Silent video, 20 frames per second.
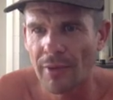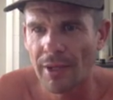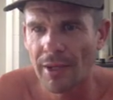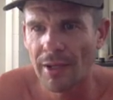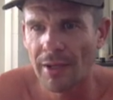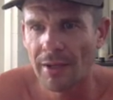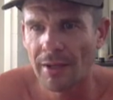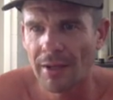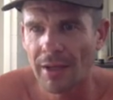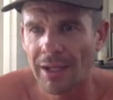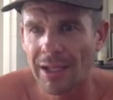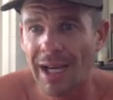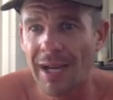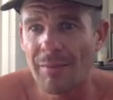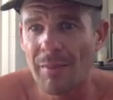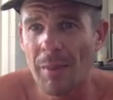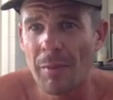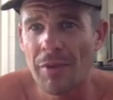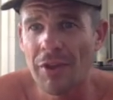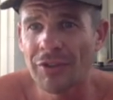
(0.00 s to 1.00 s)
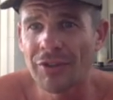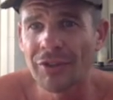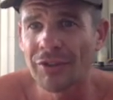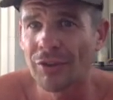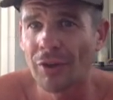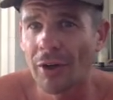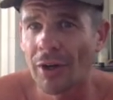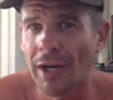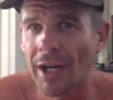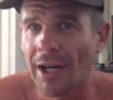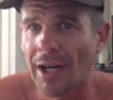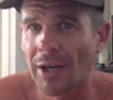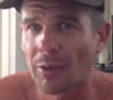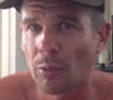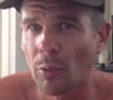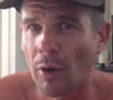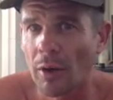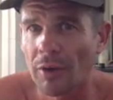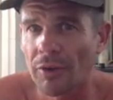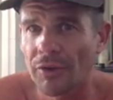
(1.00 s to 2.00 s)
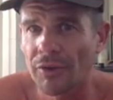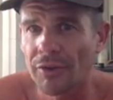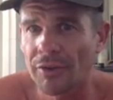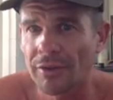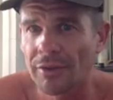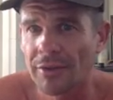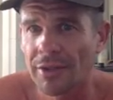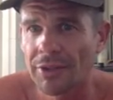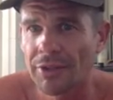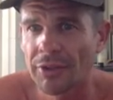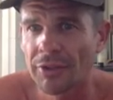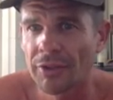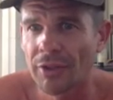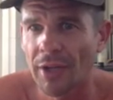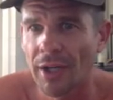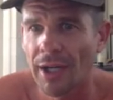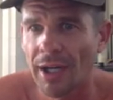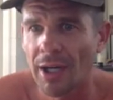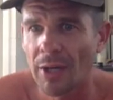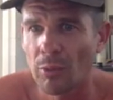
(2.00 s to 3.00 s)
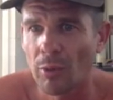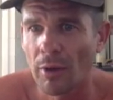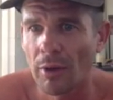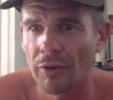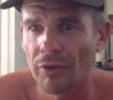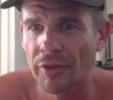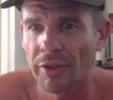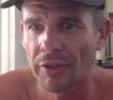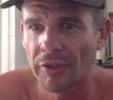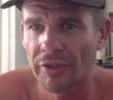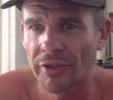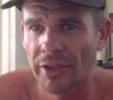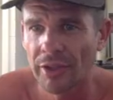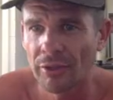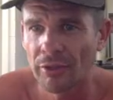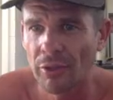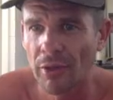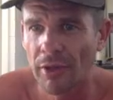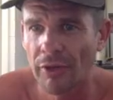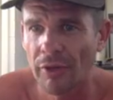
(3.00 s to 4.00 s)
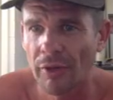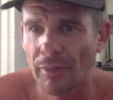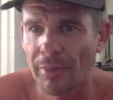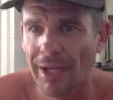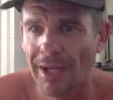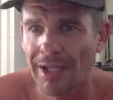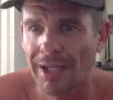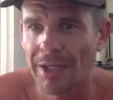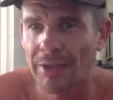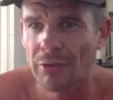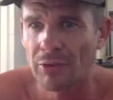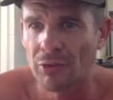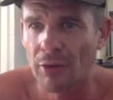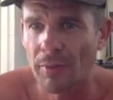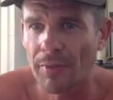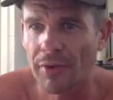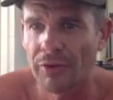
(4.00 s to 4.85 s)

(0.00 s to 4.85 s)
And again, remember, this is not hard watts. You can see the riders at the back getting dropped.